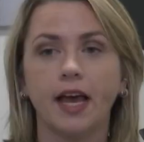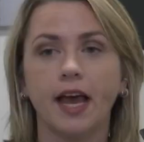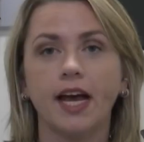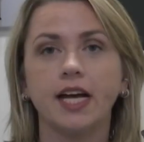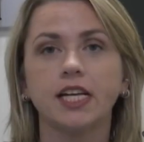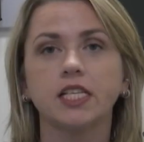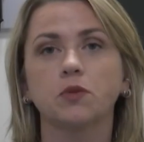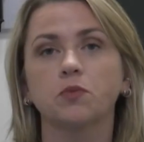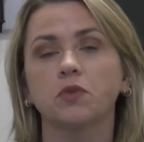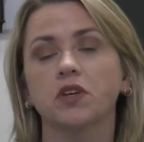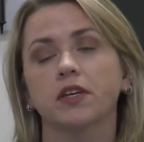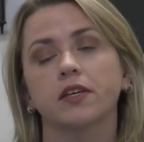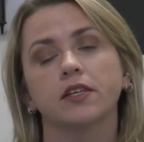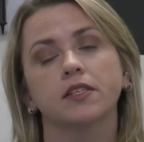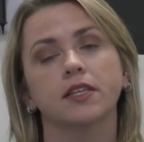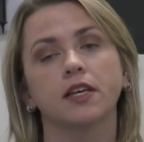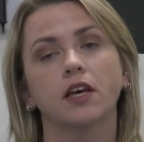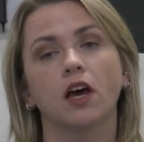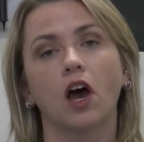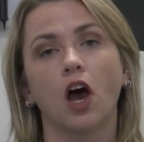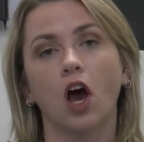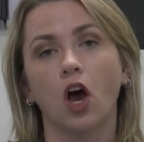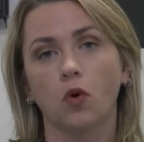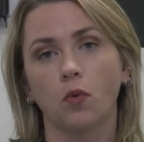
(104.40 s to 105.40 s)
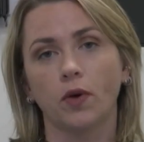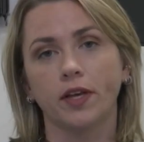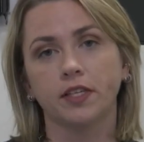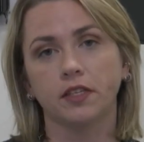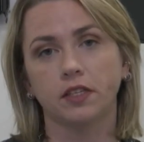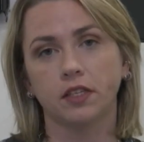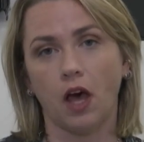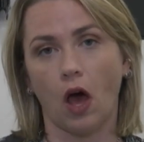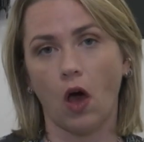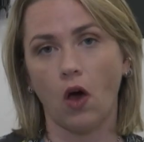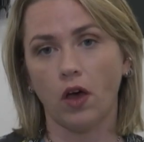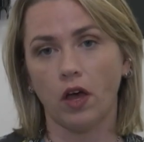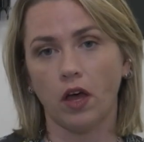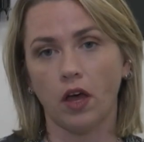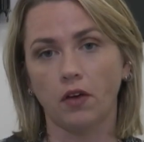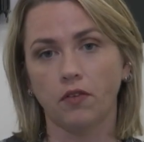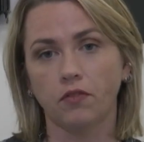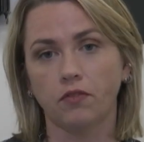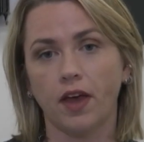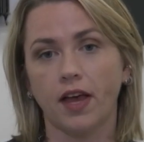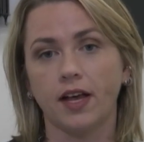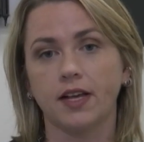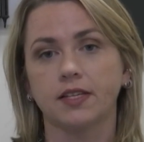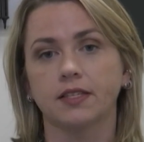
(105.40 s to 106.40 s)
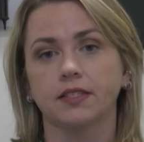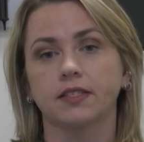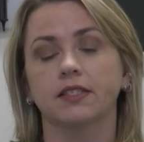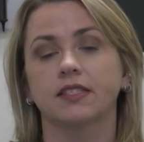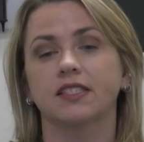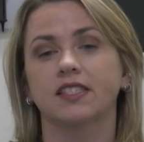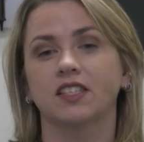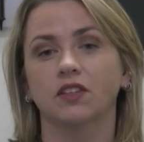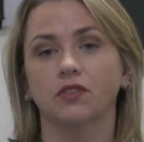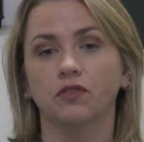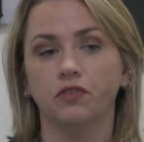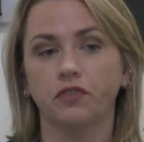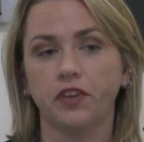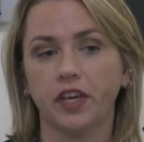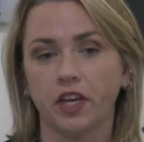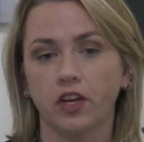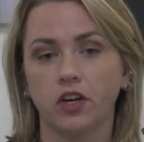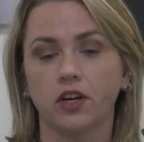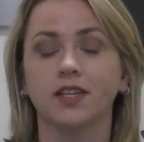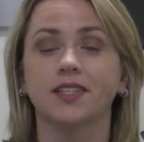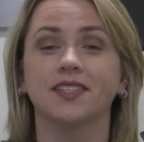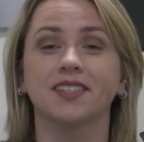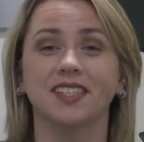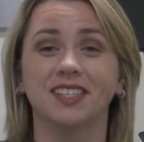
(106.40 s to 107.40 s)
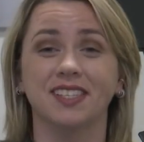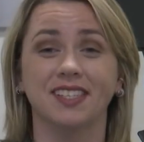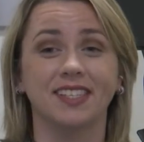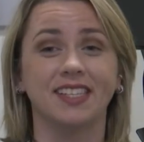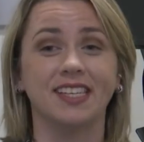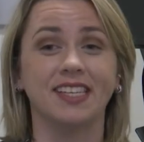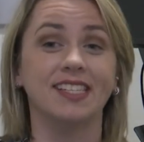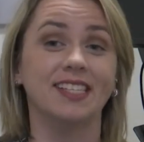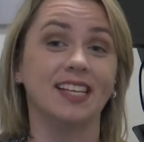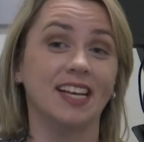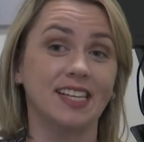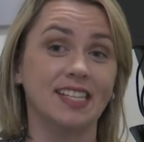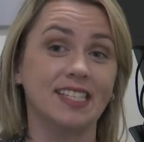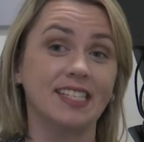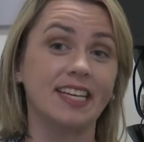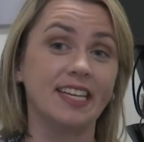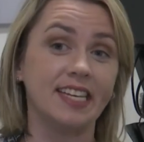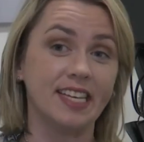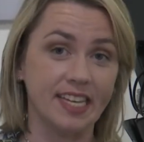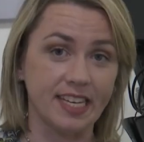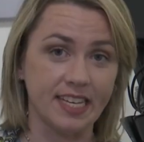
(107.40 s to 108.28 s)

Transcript: Asthma isn't always thought of as severe as a disease as it